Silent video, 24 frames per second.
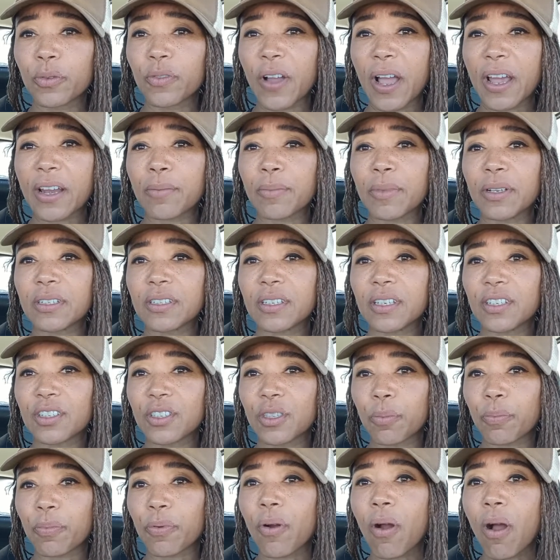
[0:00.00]
vitamins is
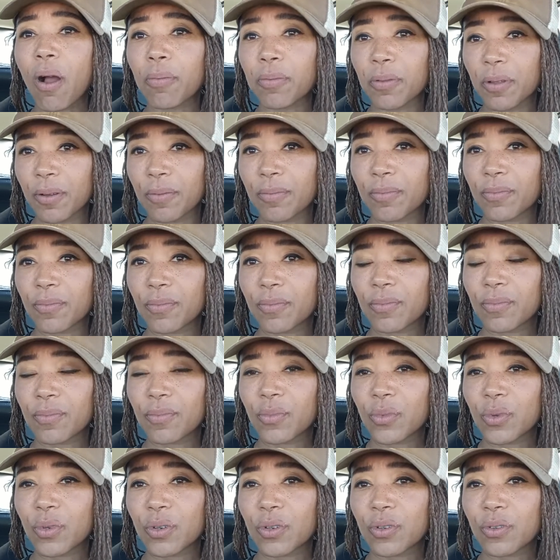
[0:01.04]
the problem,
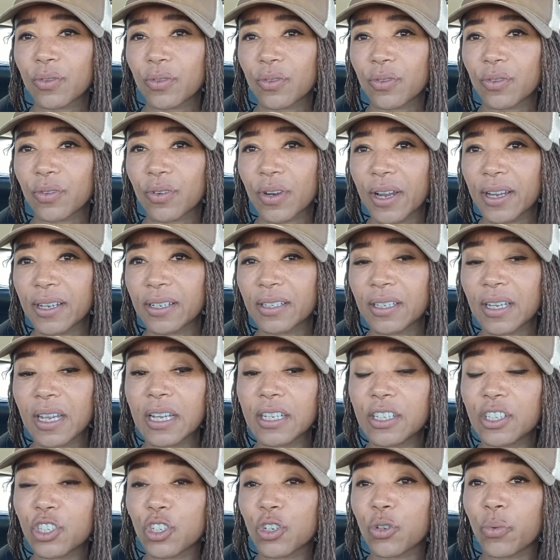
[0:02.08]
right?
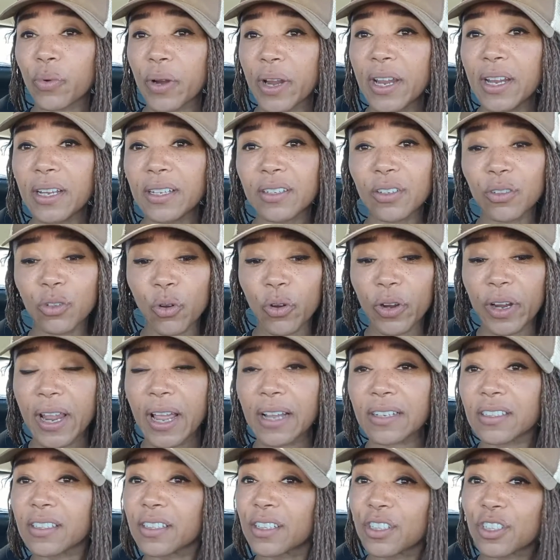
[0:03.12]
It's great. Lauric
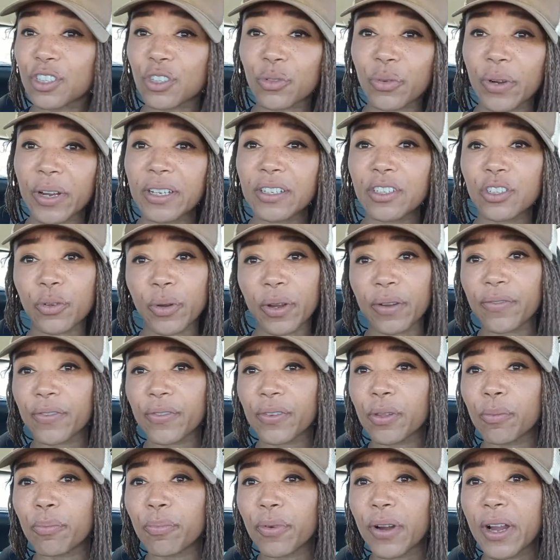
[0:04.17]
acid is great. It's great for
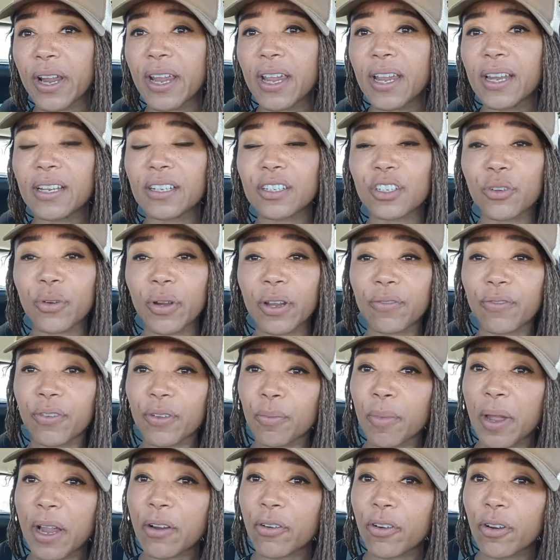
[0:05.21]
the brain. It's great for
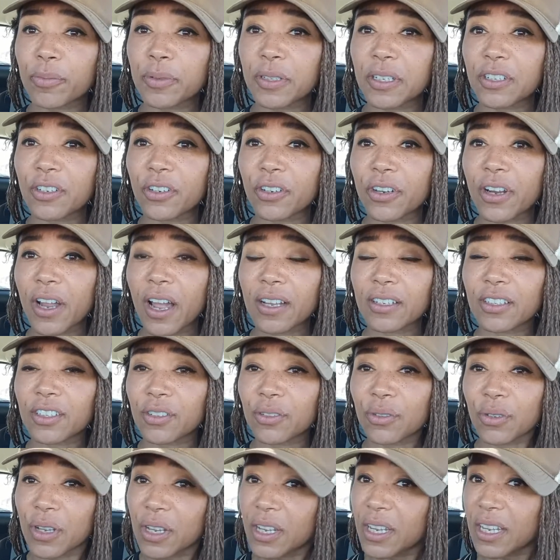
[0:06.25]
the microbes in your gut
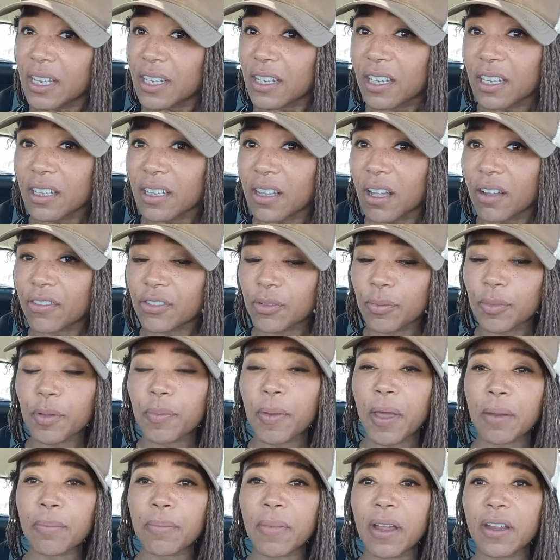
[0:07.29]
to kill off some of the
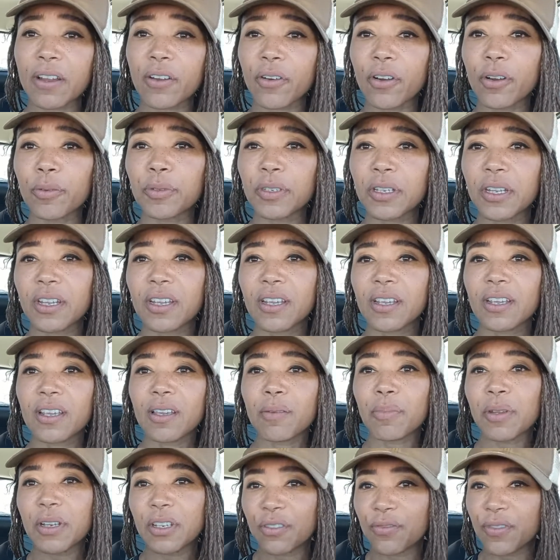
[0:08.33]
bad microbes.
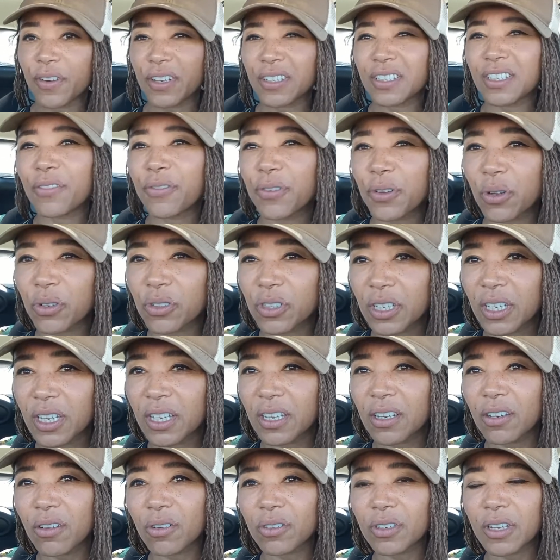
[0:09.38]
But it's very difficult to
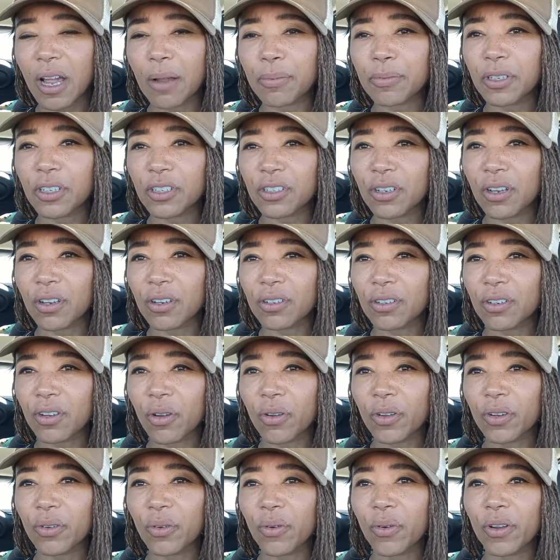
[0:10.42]
keto adapt just on
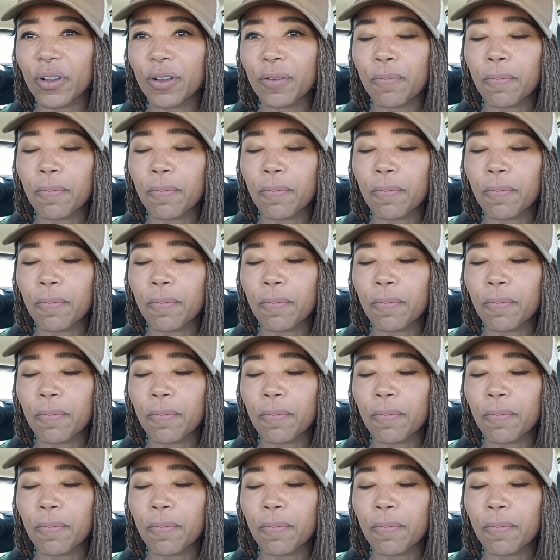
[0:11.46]
coconut oil.